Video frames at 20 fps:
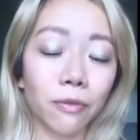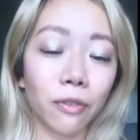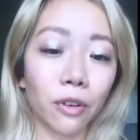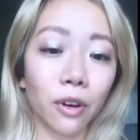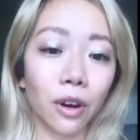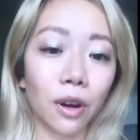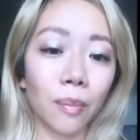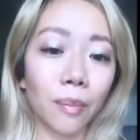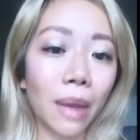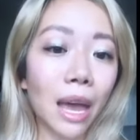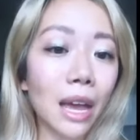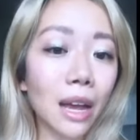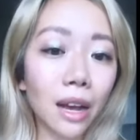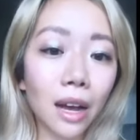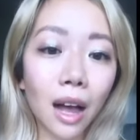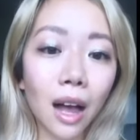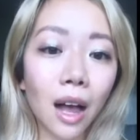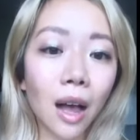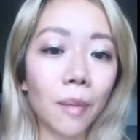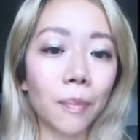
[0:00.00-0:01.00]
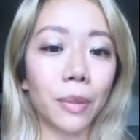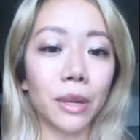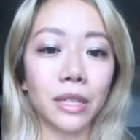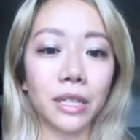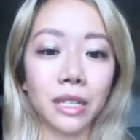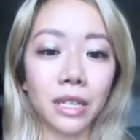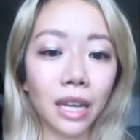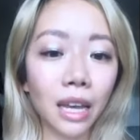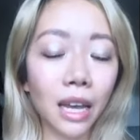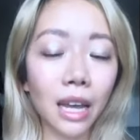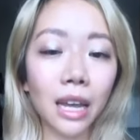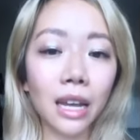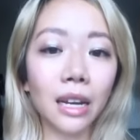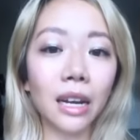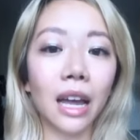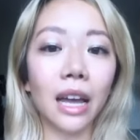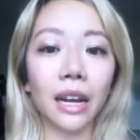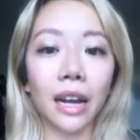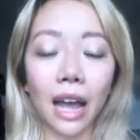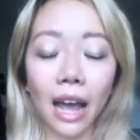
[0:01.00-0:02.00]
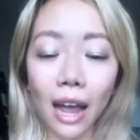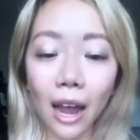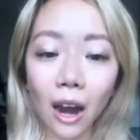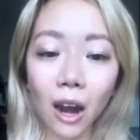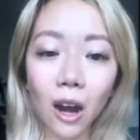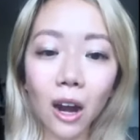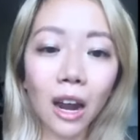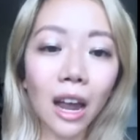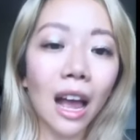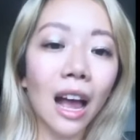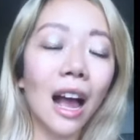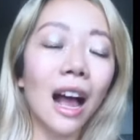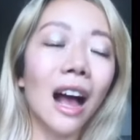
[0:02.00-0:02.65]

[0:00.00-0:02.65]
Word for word: for makeup and skin and hair.